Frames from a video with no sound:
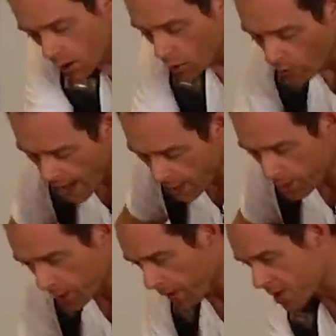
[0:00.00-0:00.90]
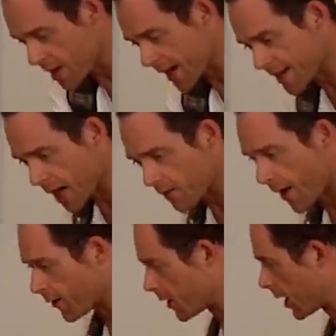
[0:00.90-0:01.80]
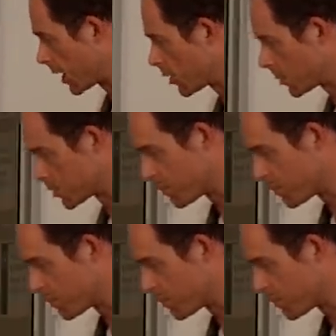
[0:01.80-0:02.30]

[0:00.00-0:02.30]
The rag pretty much takes care of everything in terms